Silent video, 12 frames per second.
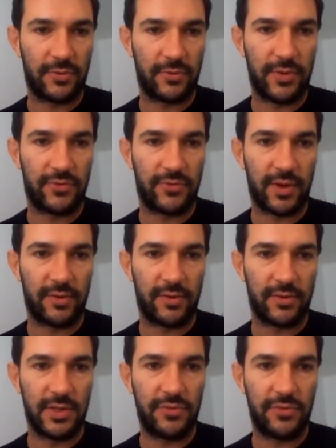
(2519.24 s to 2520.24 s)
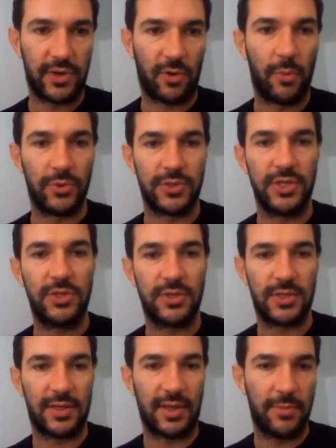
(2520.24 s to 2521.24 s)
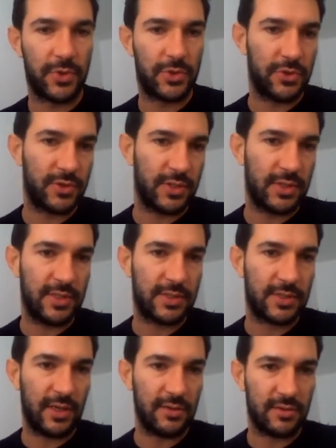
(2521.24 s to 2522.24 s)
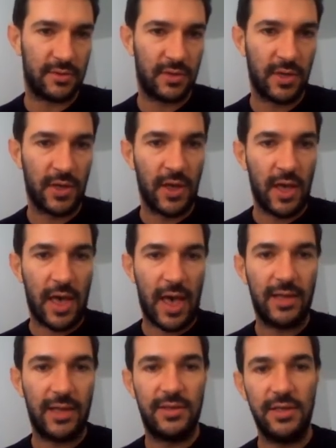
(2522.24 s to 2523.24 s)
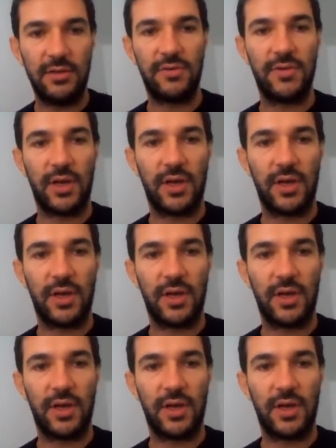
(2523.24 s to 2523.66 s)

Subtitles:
with different compositions and temperatures in this case. And this